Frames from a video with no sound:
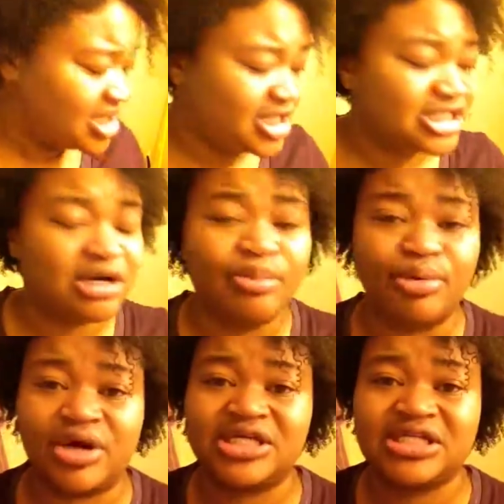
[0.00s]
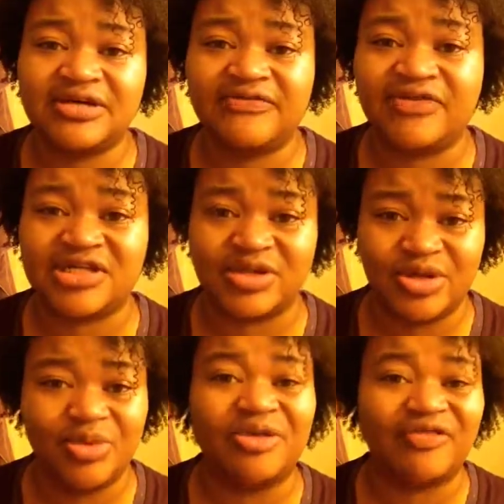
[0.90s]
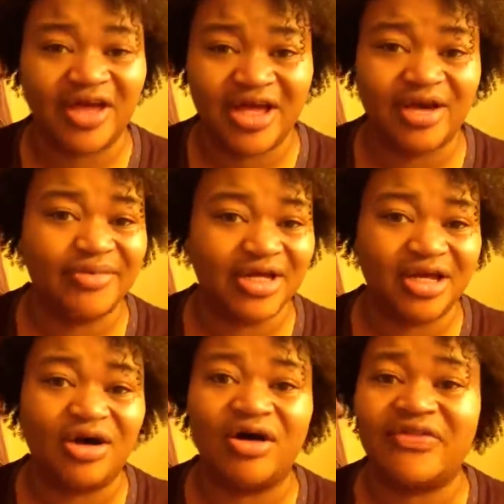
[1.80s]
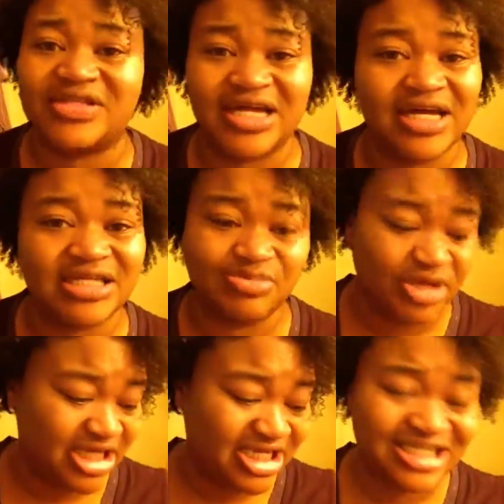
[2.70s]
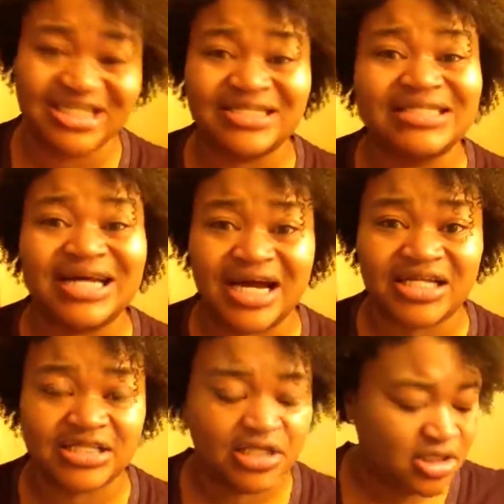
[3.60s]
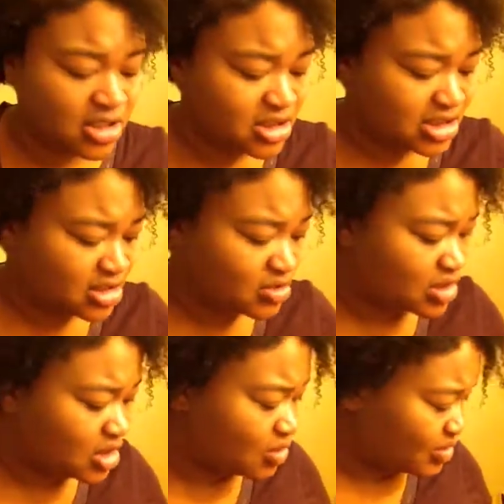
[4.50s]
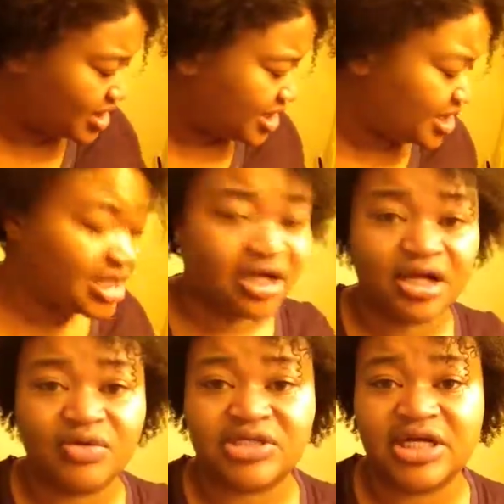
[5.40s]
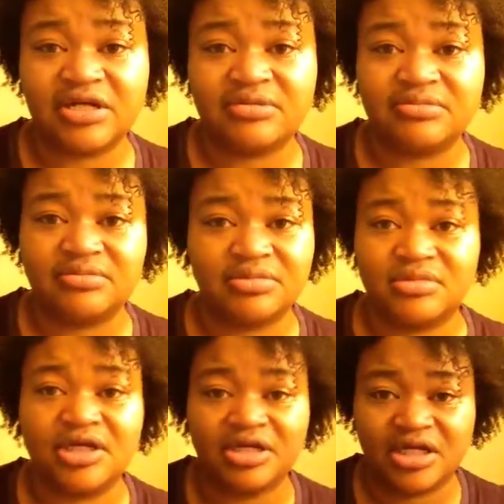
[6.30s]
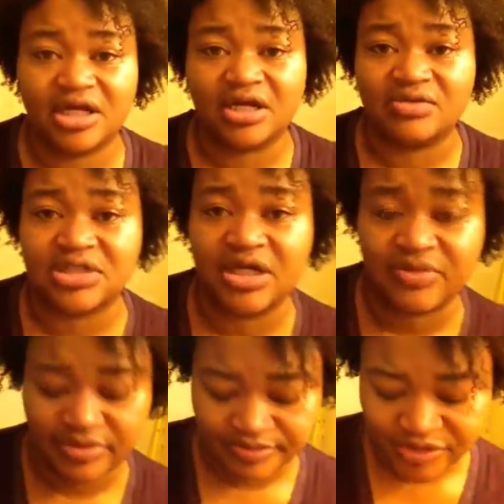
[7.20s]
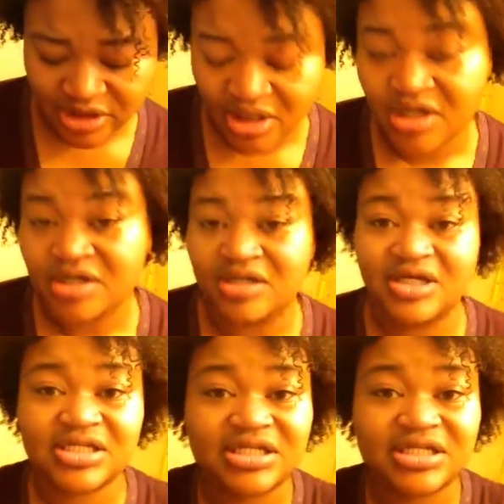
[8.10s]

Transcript: It's abrasive, so you would think it would get all the stains, but it does not. So Colgate kind of lost that. They lost that one. This